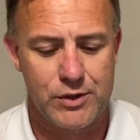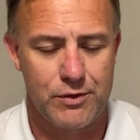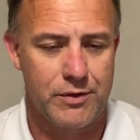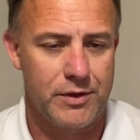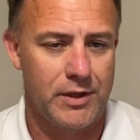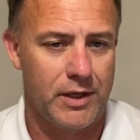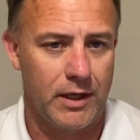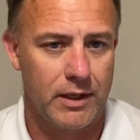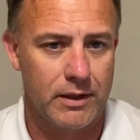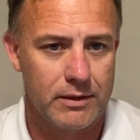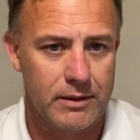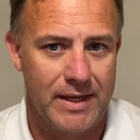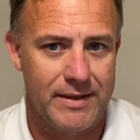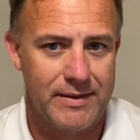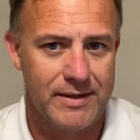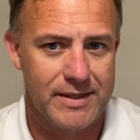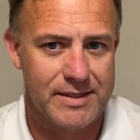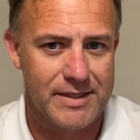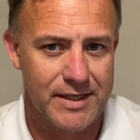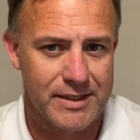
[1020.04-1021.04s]
you think.
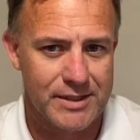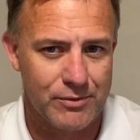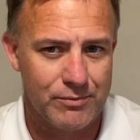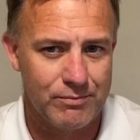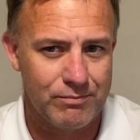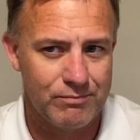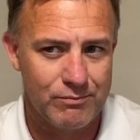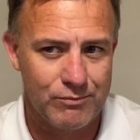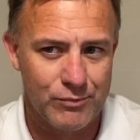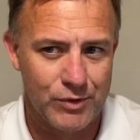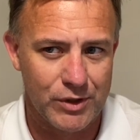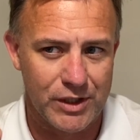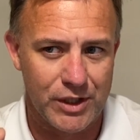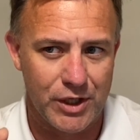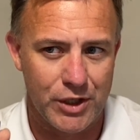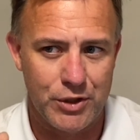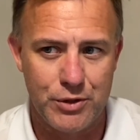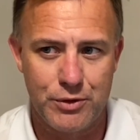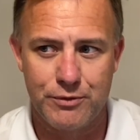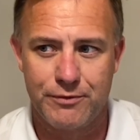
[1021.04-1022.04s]
And this isn't really
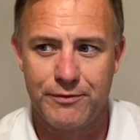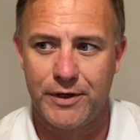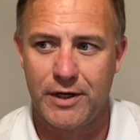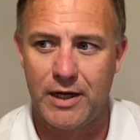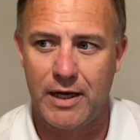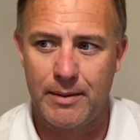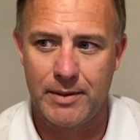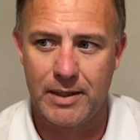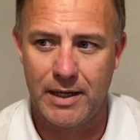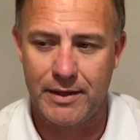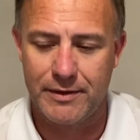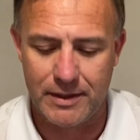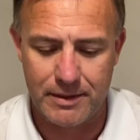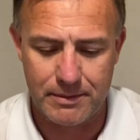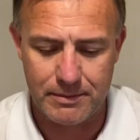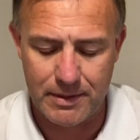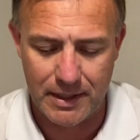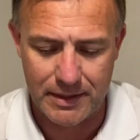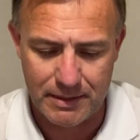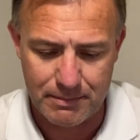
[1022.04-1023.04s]
a new phenomenon.
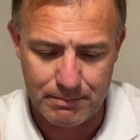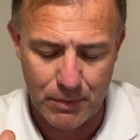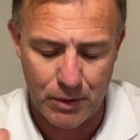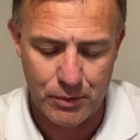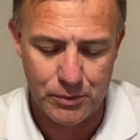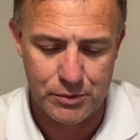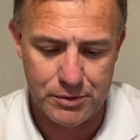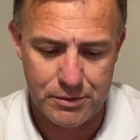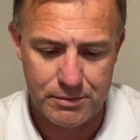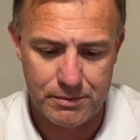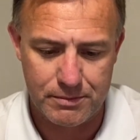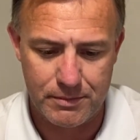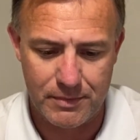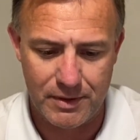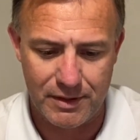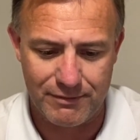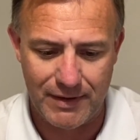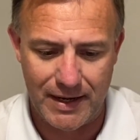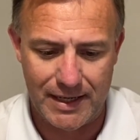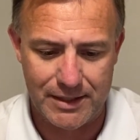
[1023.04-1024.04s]
I think most
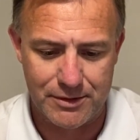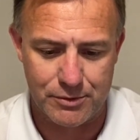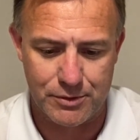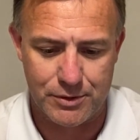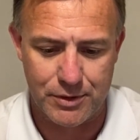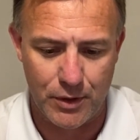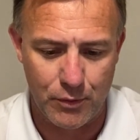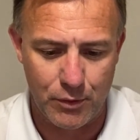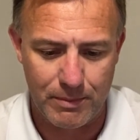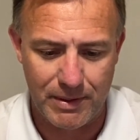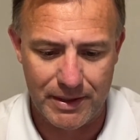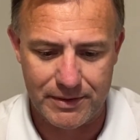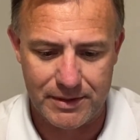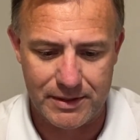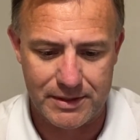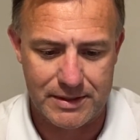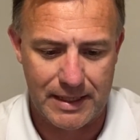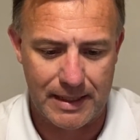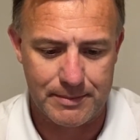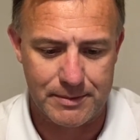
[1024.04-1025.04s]
advisors know about
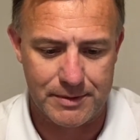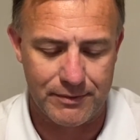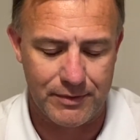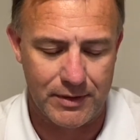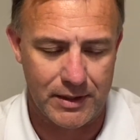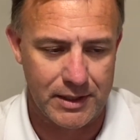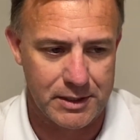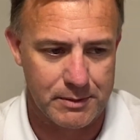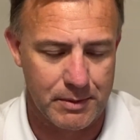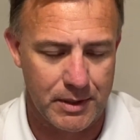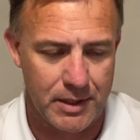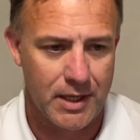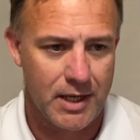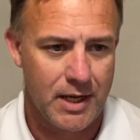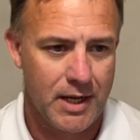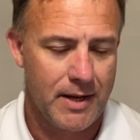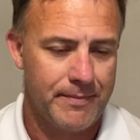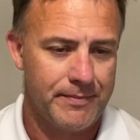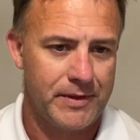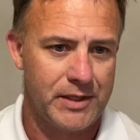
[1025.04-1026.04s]
these types of things, but
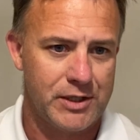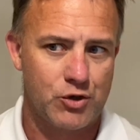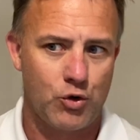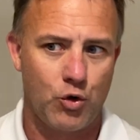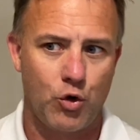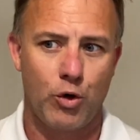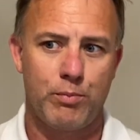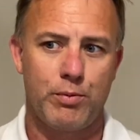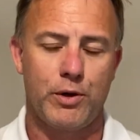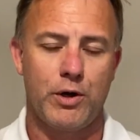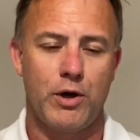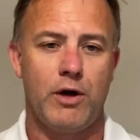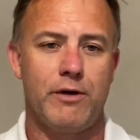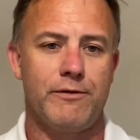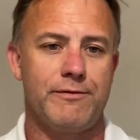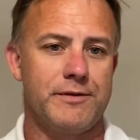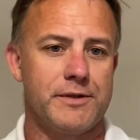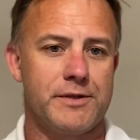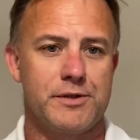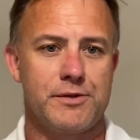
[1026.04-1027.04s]
these corporate
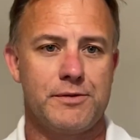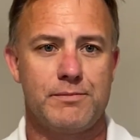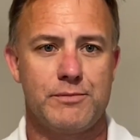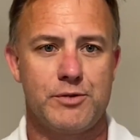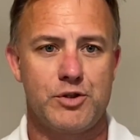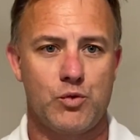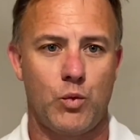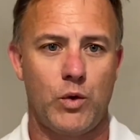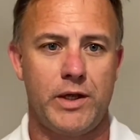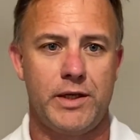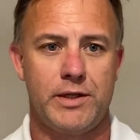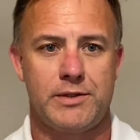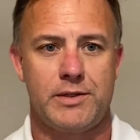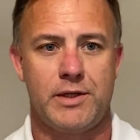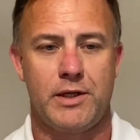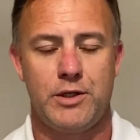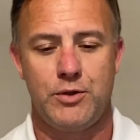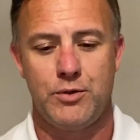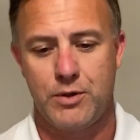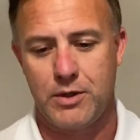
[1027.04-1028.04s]
office suites
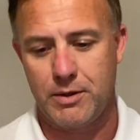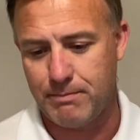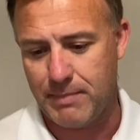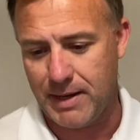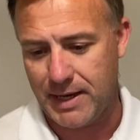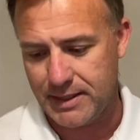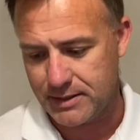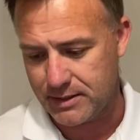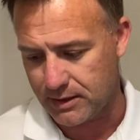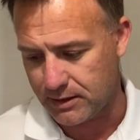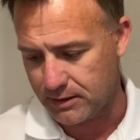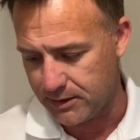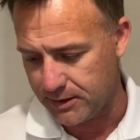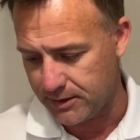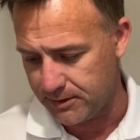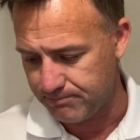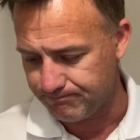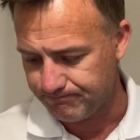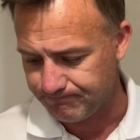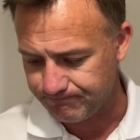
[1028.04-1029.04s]
that you can
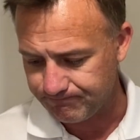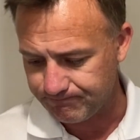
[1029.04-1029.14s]
basically